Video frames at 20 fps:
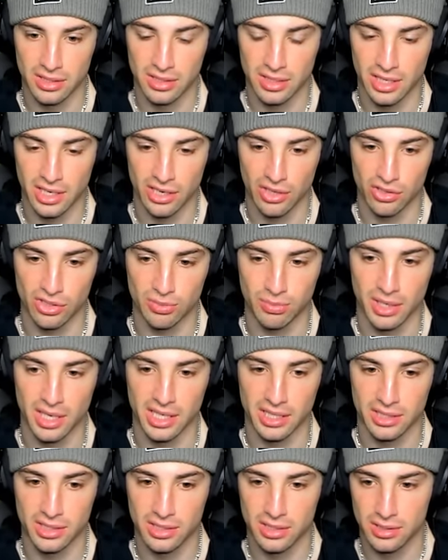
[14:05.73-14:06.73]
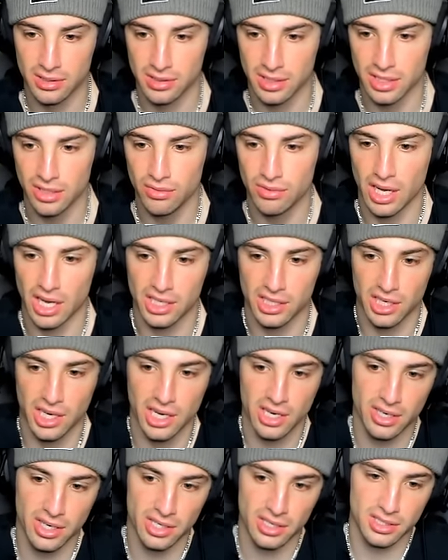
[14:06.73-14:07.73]
And there goes Blades. Can you dodge it,
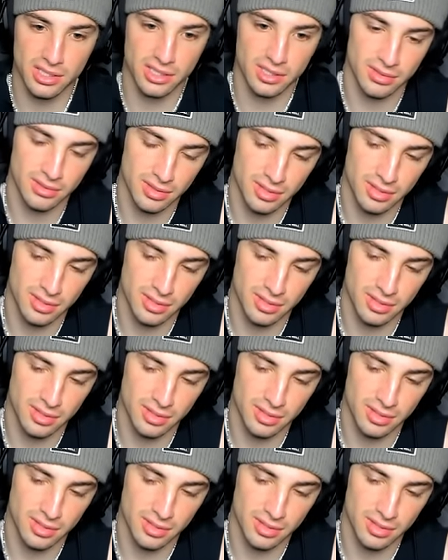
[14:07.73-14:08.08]
Iron Hands?